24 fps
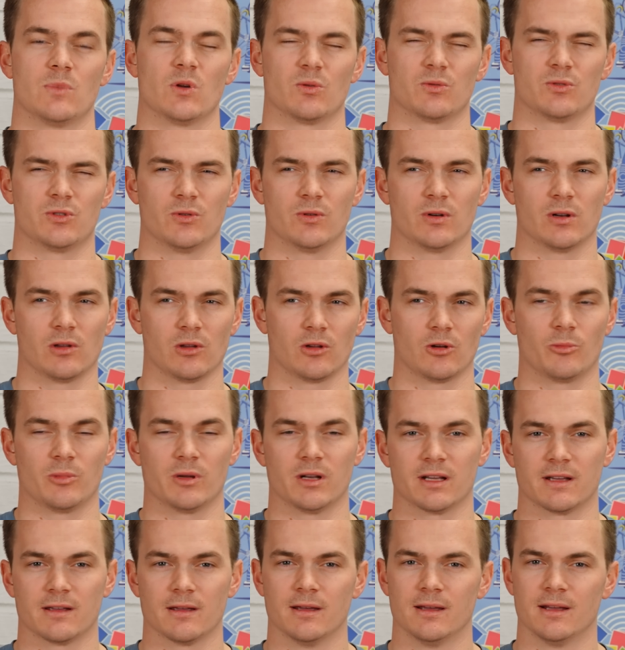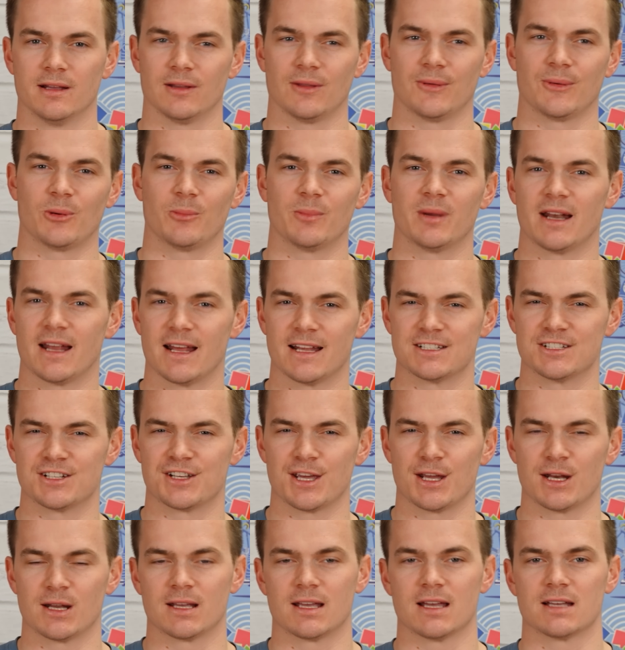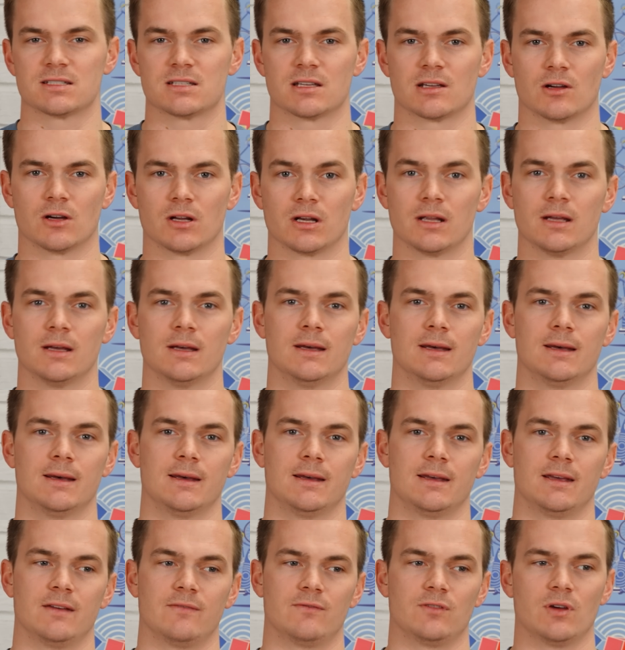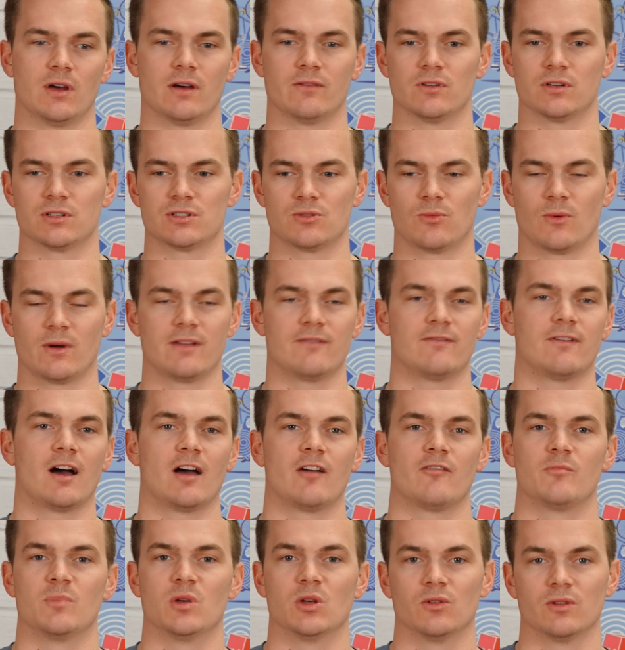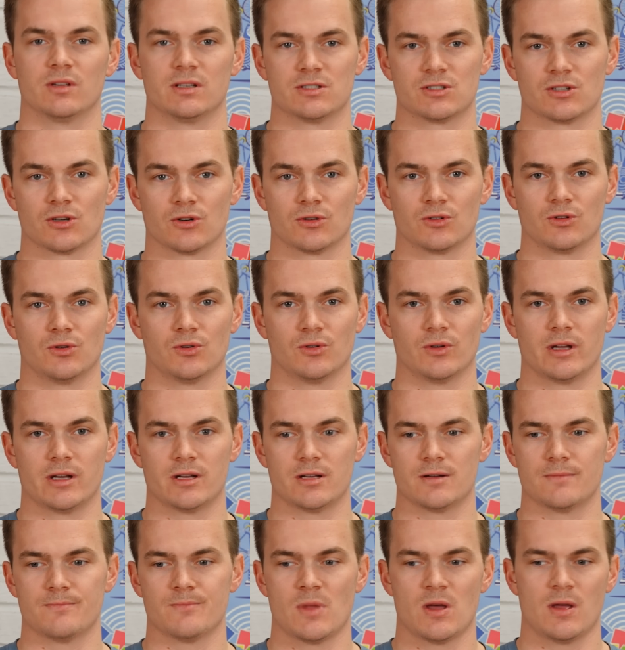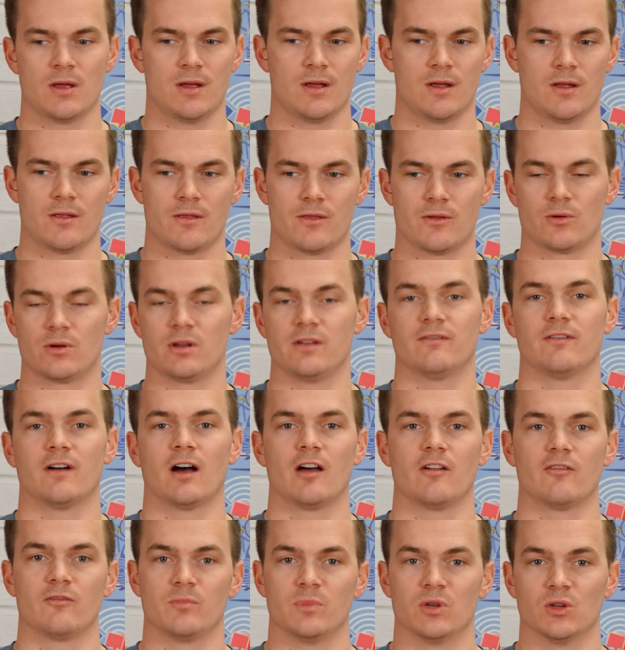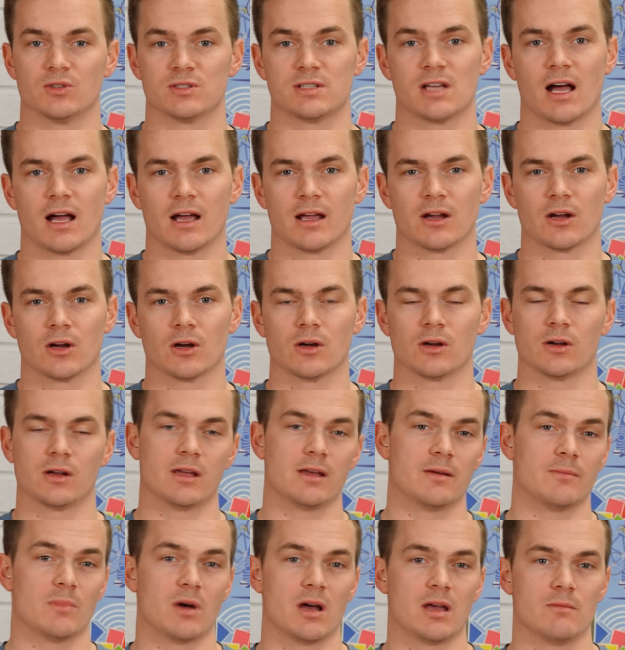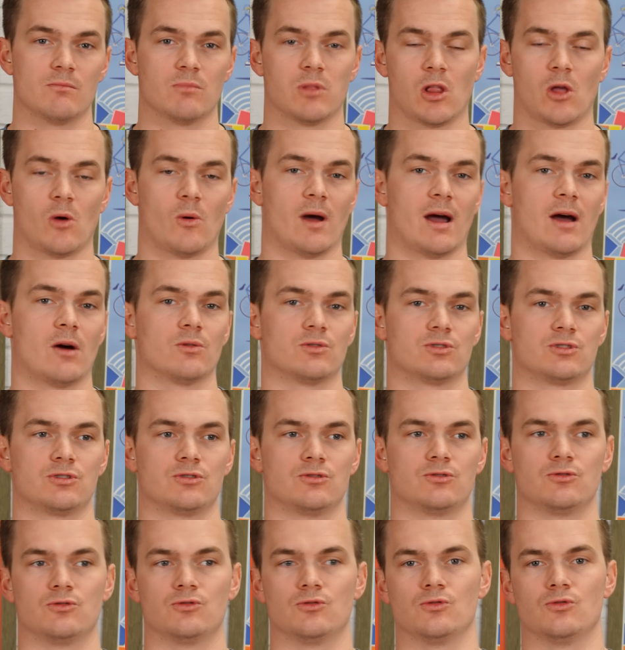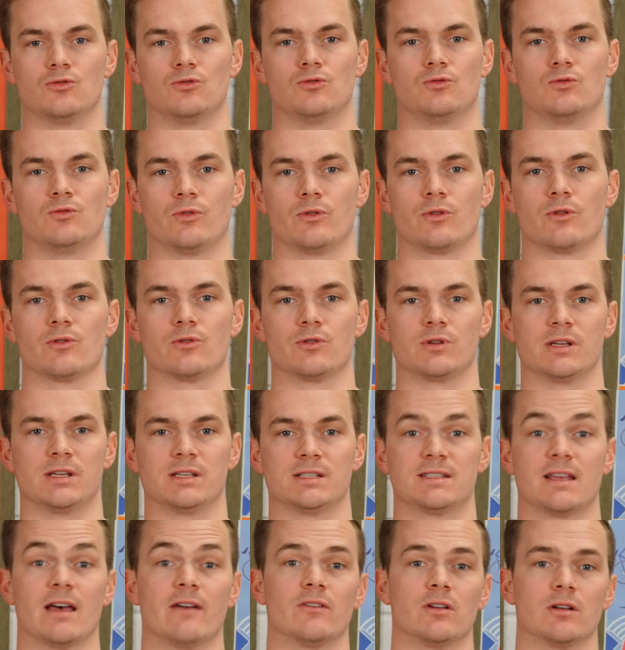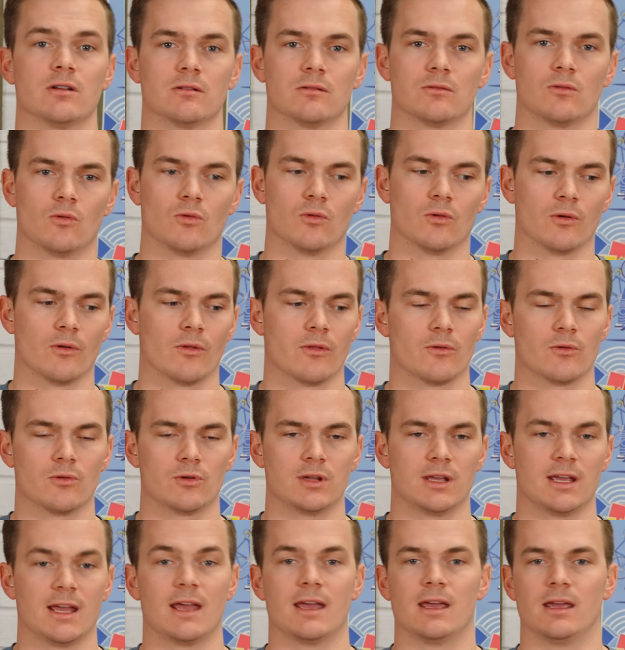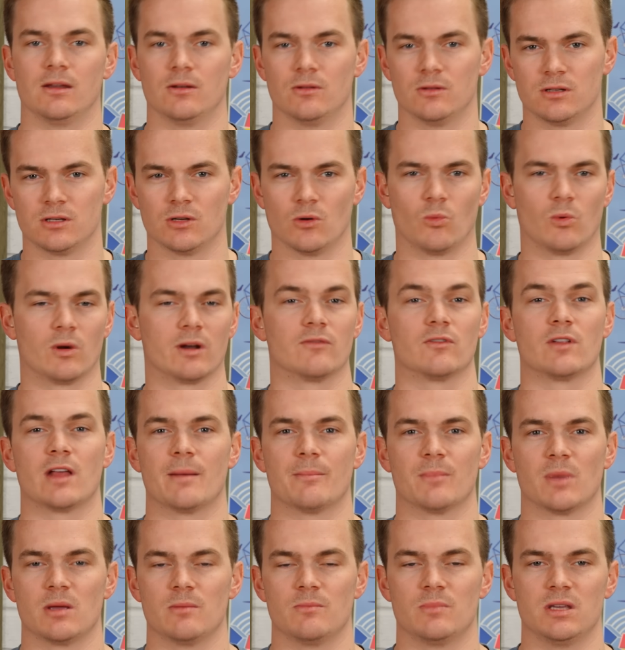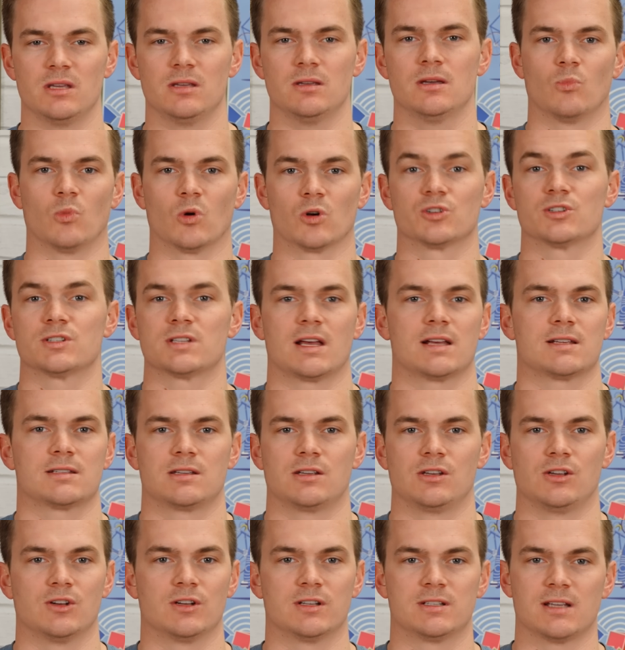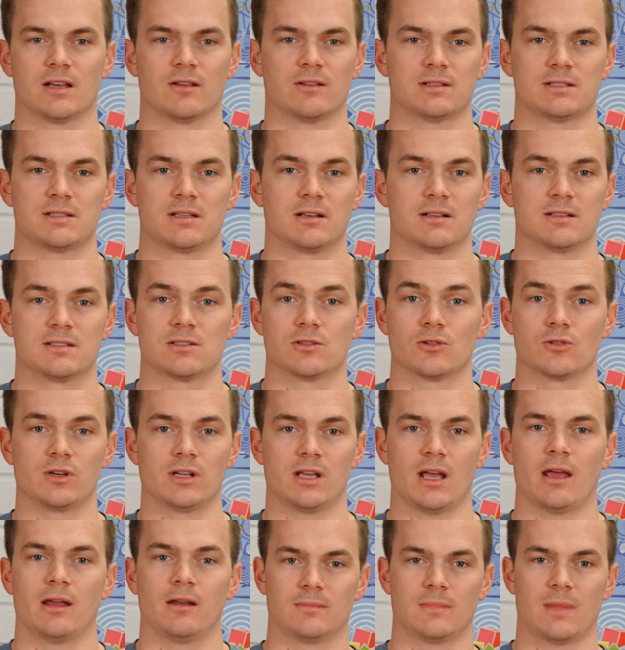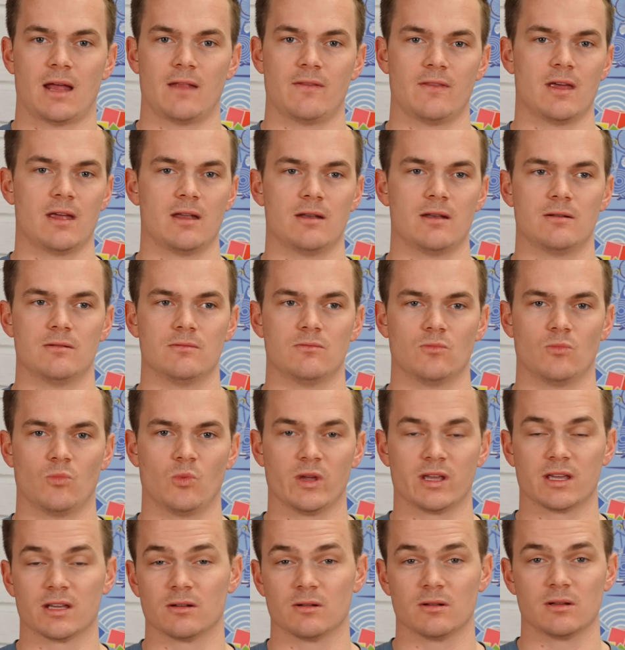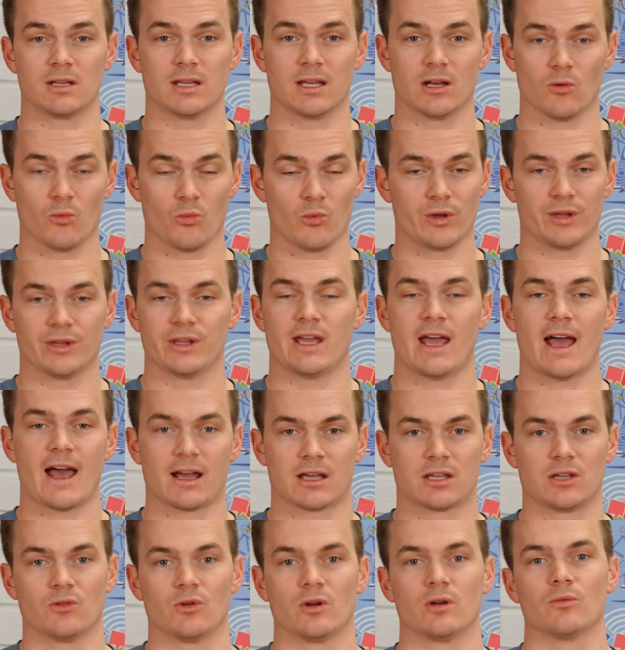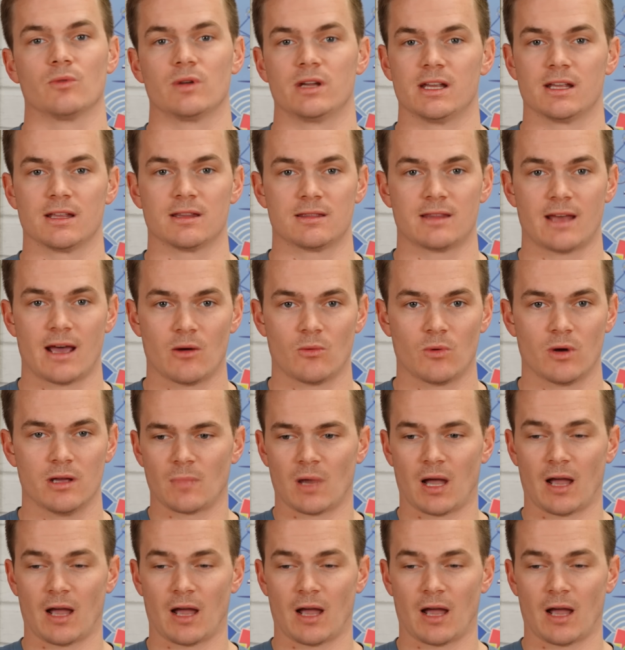They're doing a little bit of educated guessing on if you have a 25 mil internal and a 35 mil tire, it might blow out to 37 or 38, you know, whatever that might be. We're just asking you to tell us that it's 38, and then we can get a really accurate reading that way.